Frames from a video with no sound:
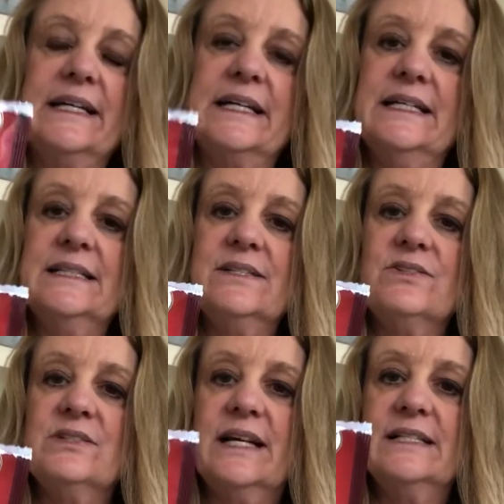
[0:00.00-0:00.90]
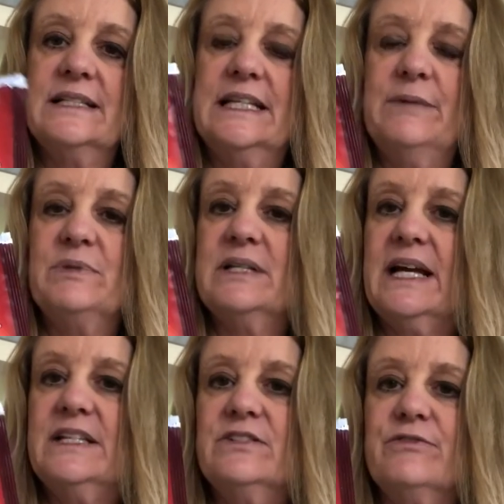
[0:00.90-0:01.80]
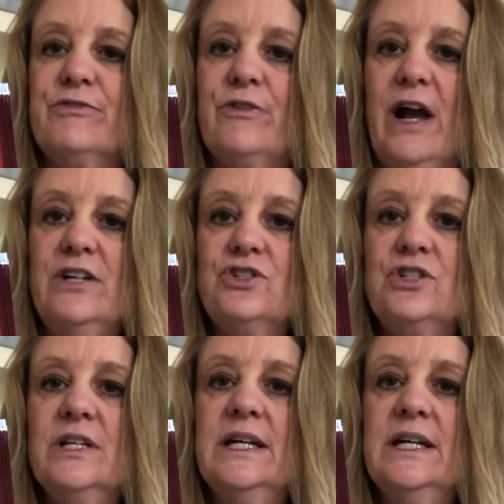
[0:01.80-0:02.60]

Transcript: Again, this is nice. It keeps it nice and fresh.